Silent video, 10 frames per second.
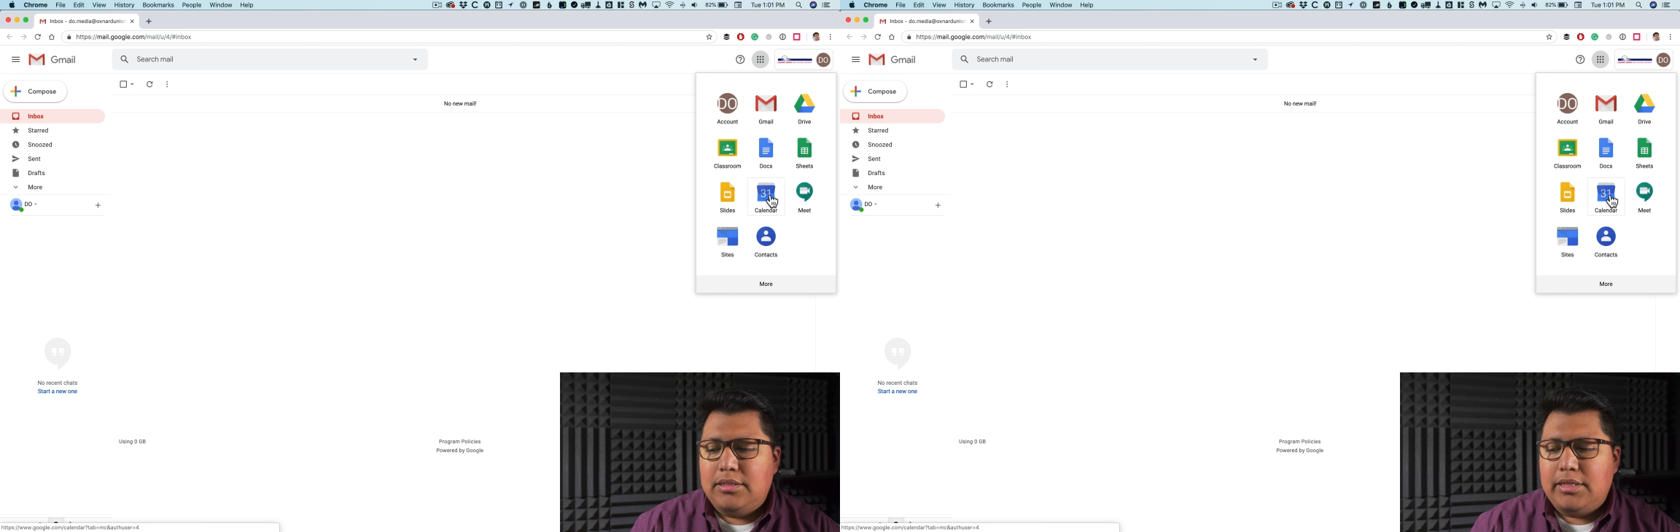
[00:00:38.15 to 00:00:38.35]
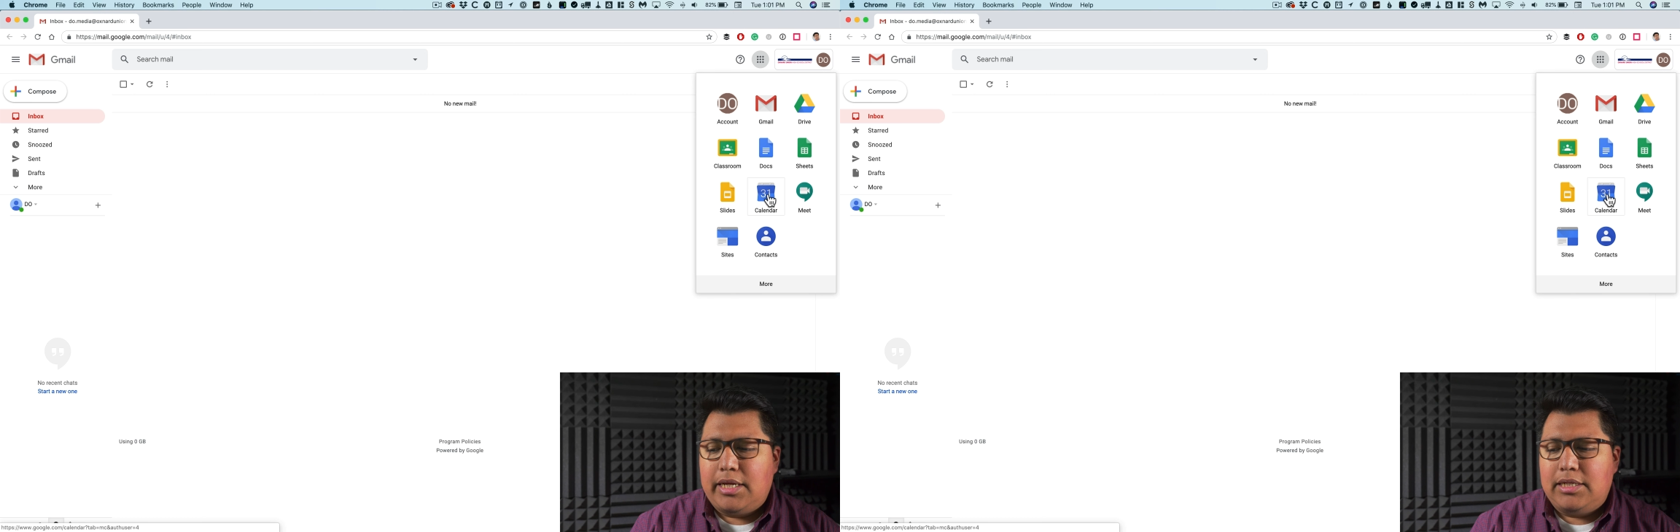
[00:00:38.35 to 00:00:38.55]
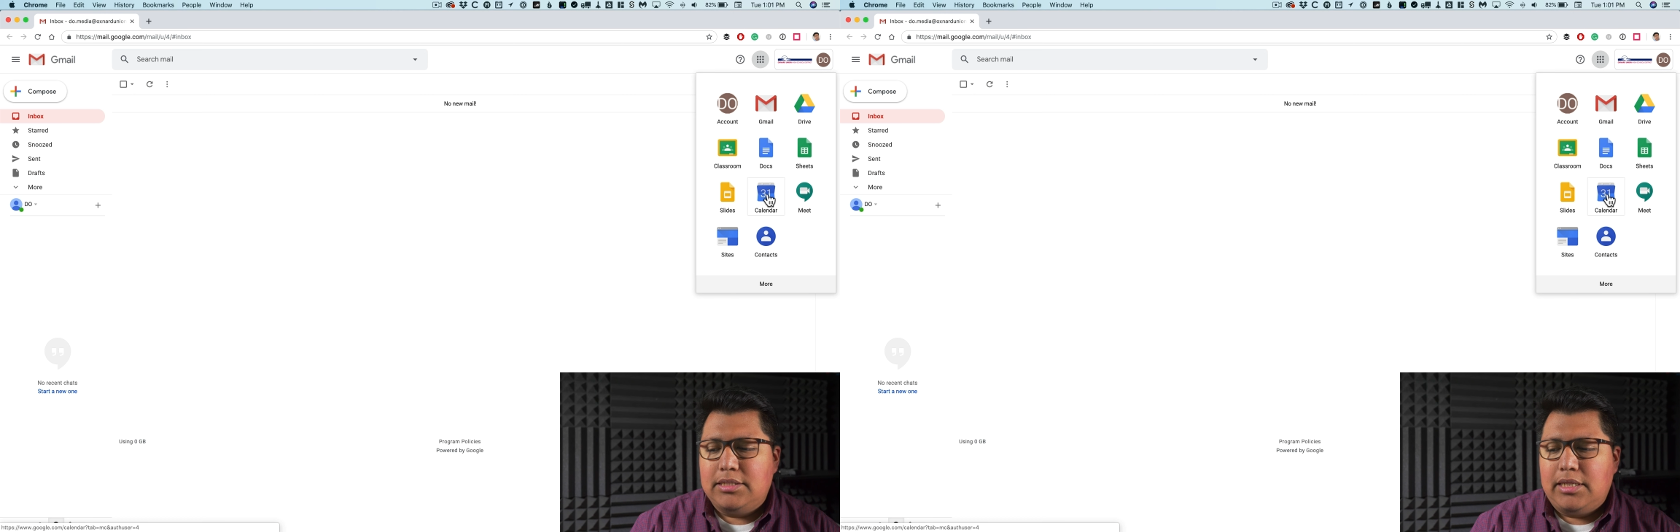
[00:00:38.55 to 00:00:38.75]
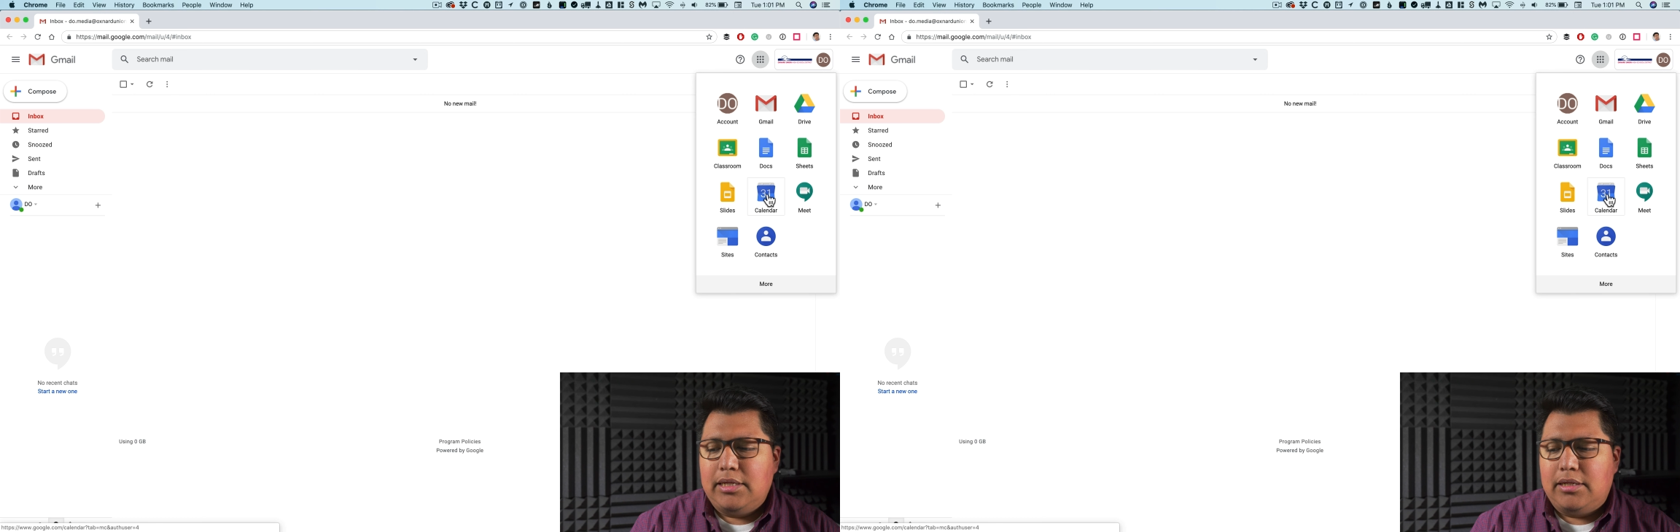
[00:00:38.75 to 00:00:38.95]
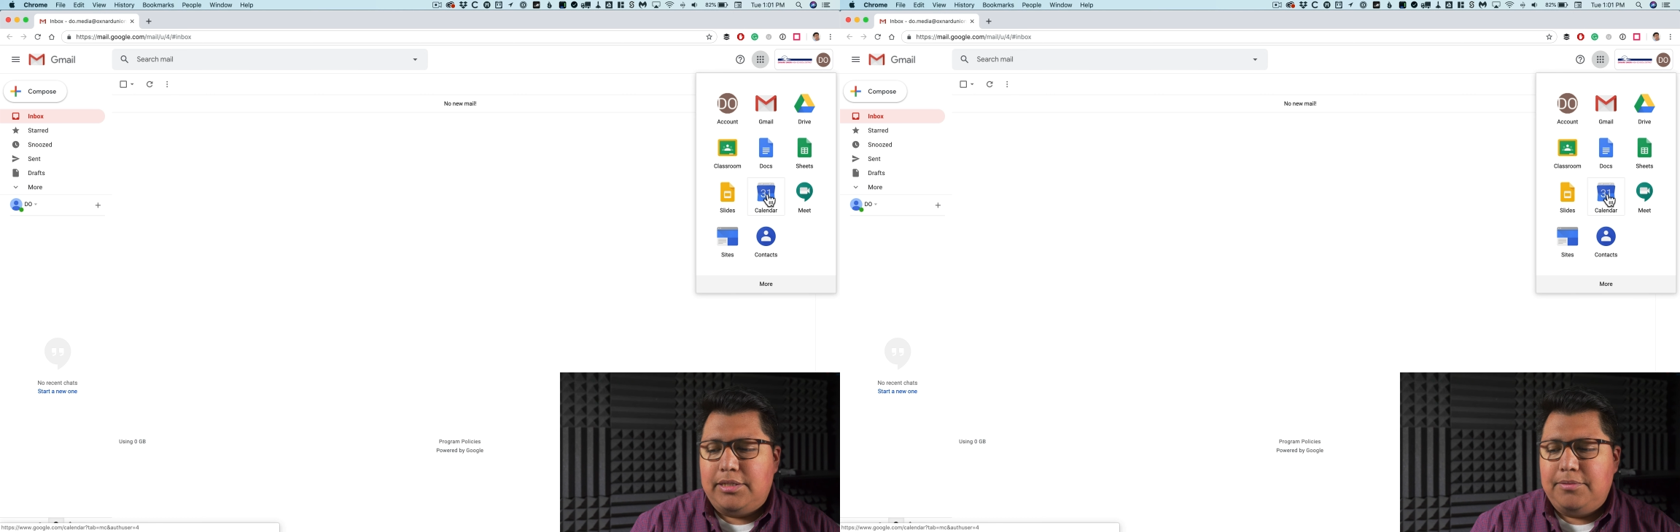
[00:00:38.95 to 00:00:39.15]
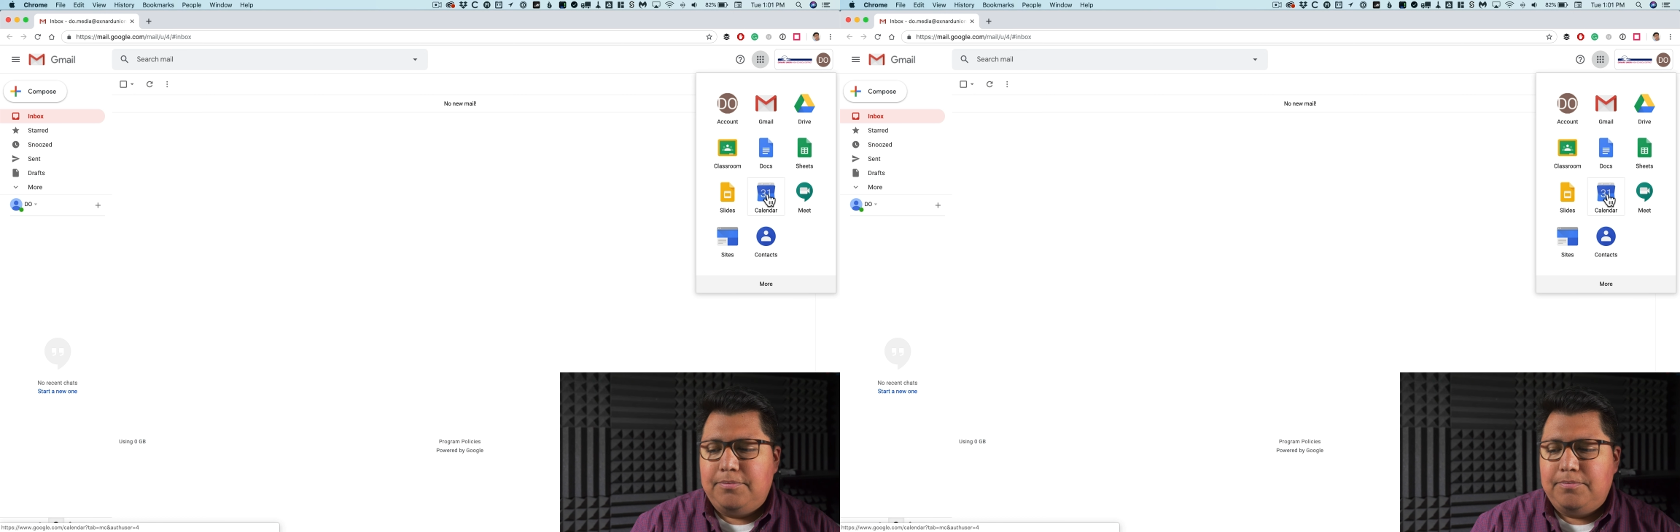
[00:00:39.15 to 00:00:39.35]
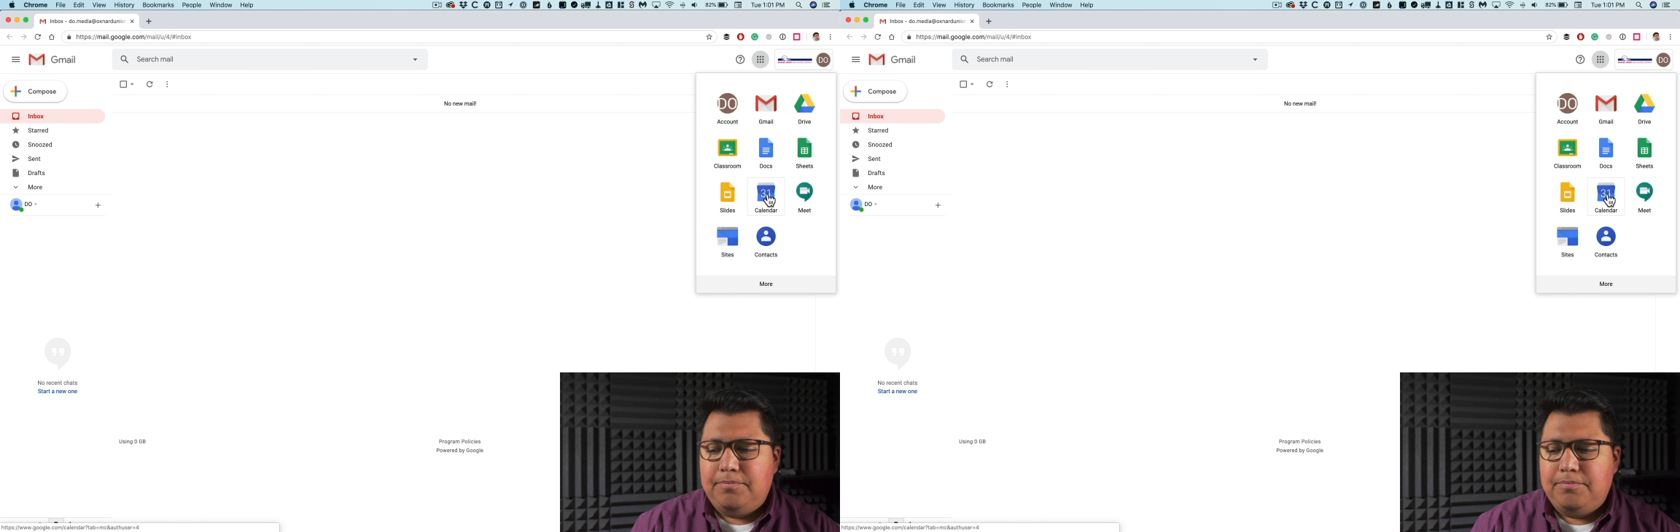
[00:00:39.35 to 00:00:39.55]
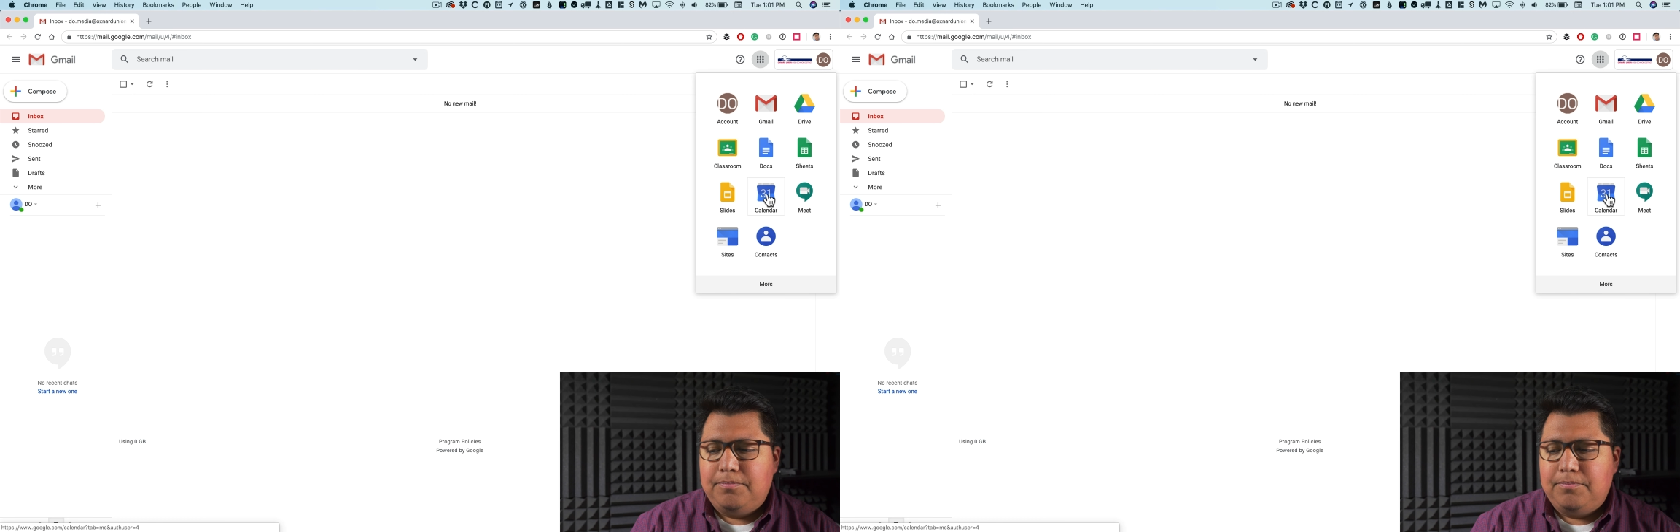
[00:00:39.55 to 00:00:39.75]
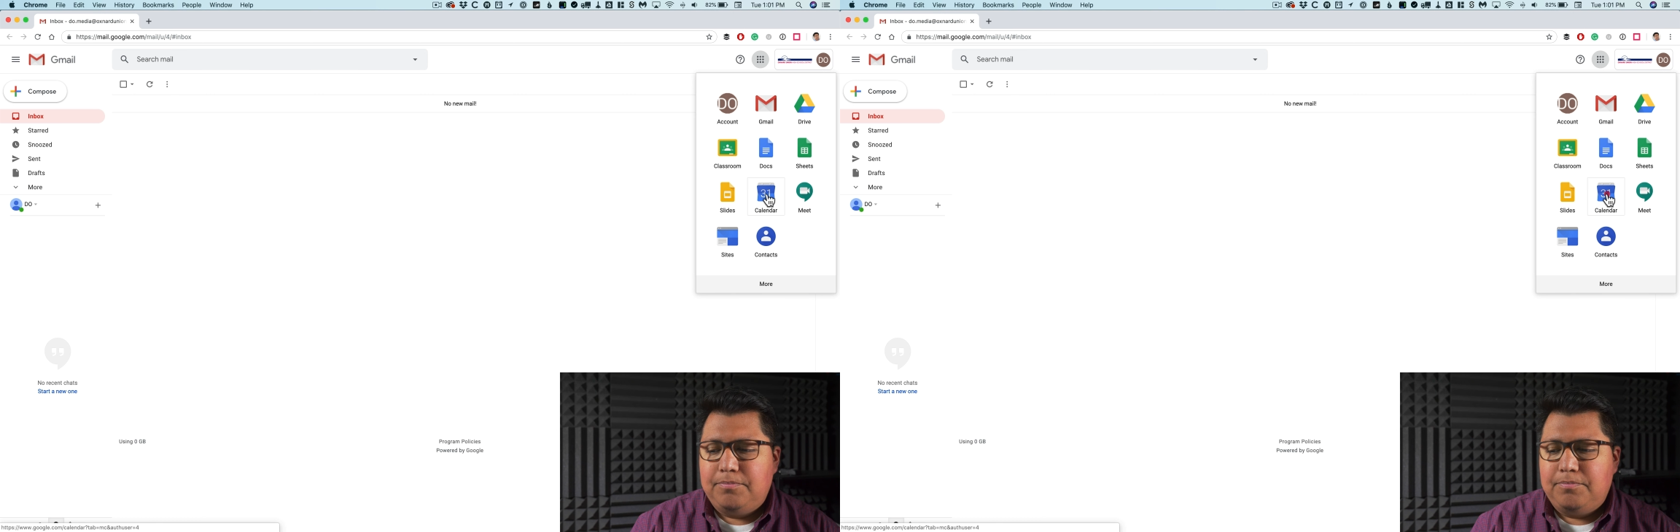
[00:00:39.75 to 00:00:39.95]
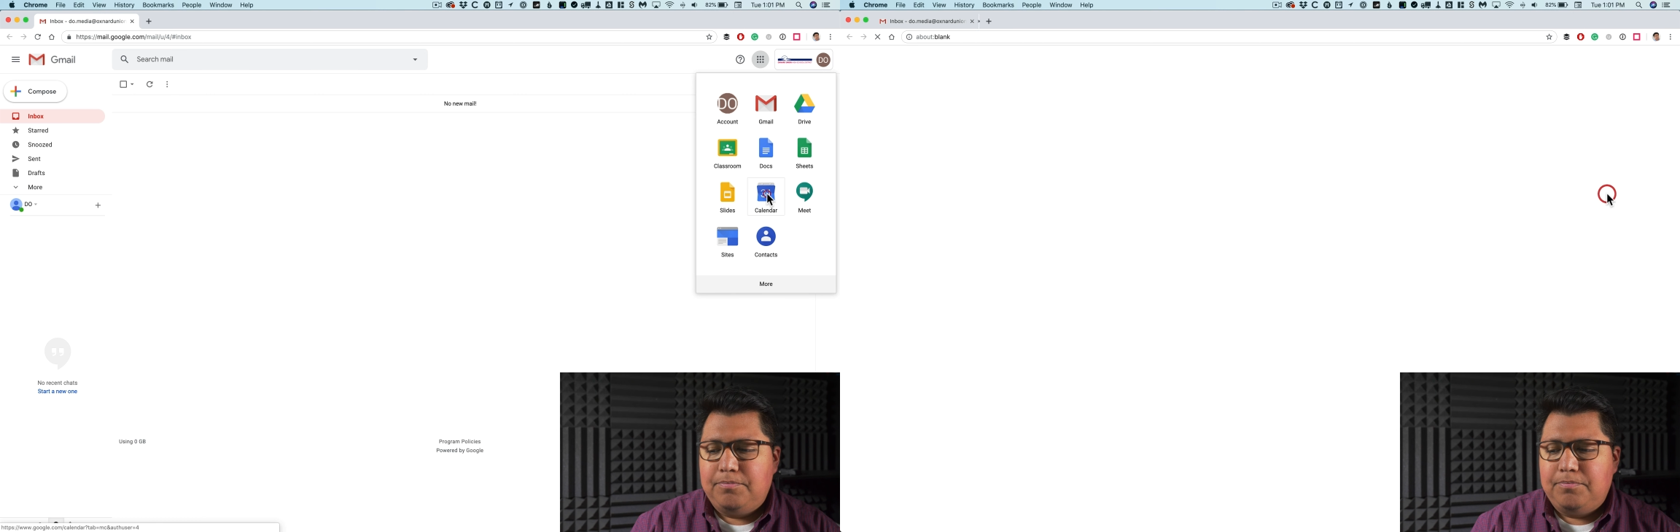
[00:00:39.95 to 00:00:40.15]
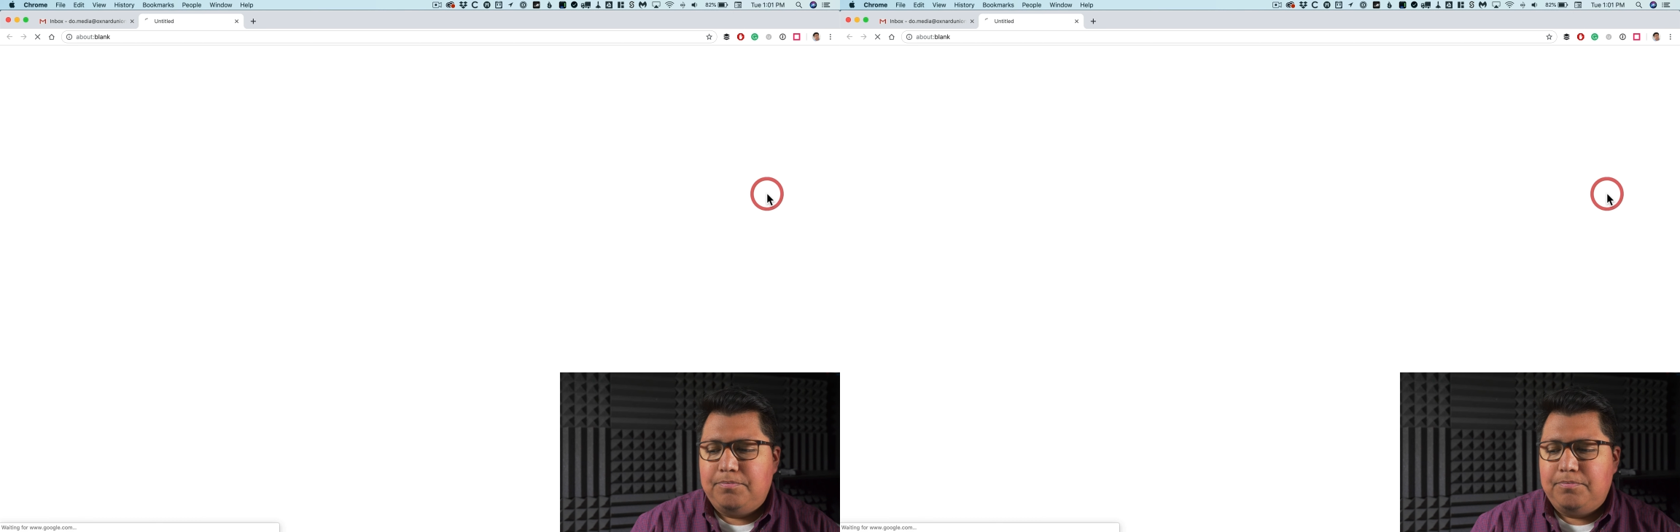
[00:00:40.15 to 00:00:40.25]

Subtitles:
and let's click on it.